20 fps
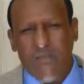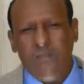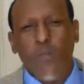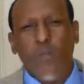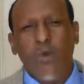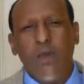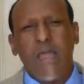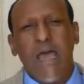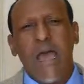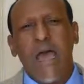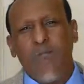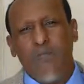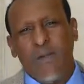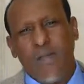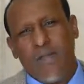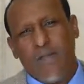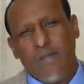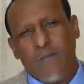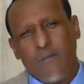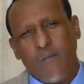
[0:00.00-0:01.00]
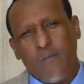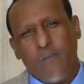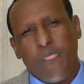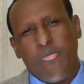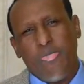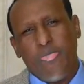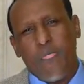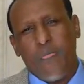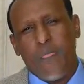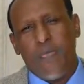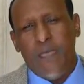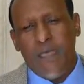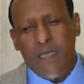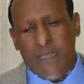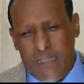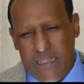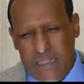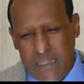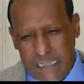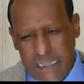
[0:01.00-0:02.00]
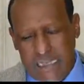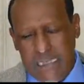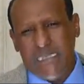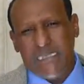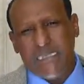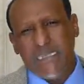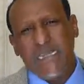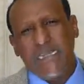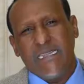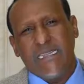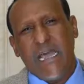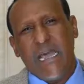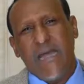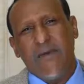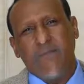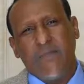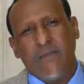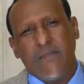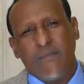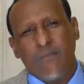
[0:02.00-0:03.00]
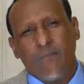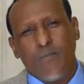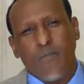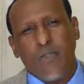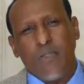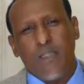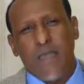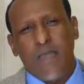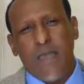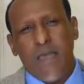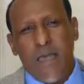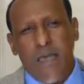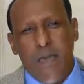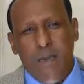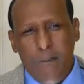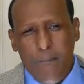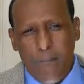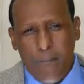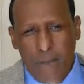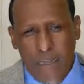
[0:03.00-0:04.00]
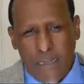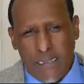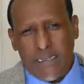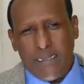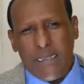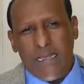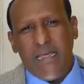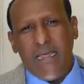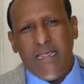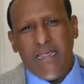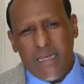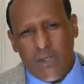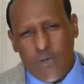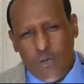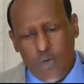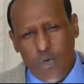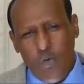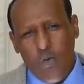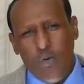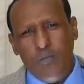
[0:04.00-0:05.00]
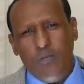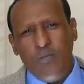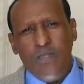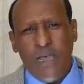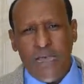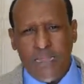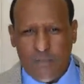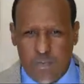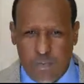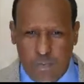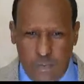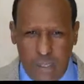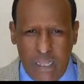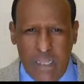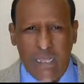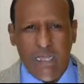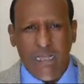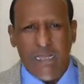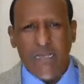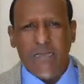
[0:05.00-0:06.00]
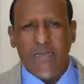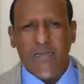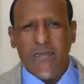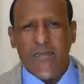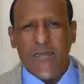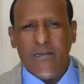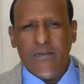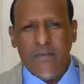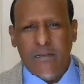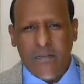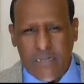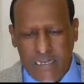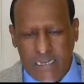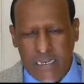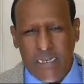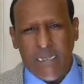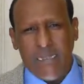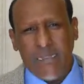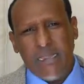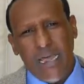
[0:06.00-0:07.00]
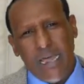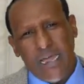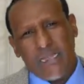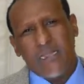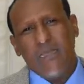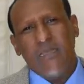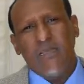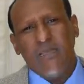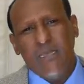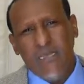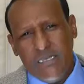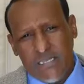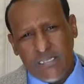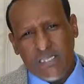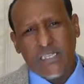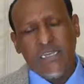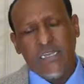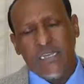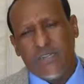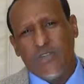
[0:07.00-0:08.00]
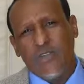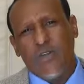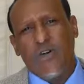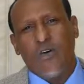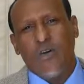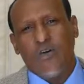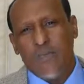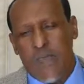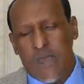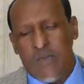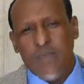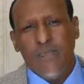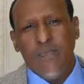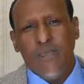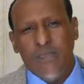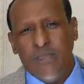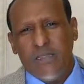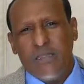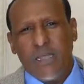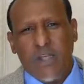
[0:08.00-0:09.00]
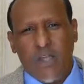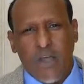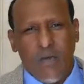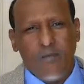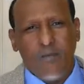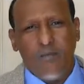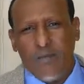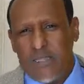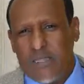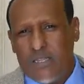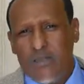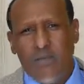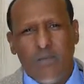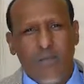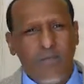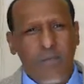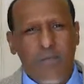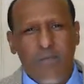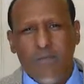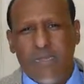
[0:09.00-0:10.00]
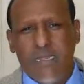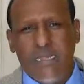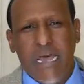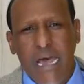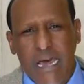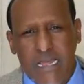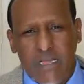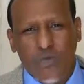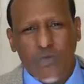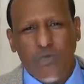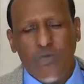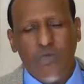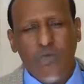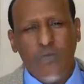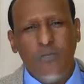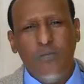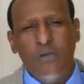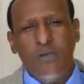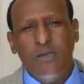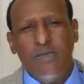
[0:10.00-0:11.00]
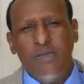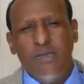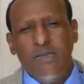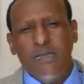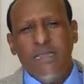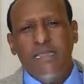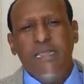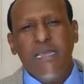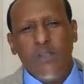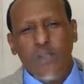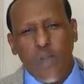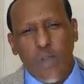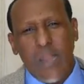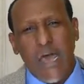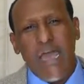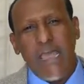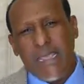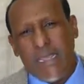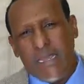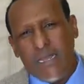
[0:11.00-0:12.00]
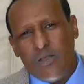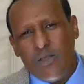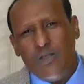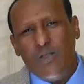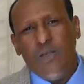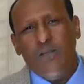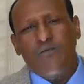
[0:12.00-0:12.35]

what happened, the incident happened, but the group that really did that incident, or maybe the government, or maybe the other group, they don't like it, your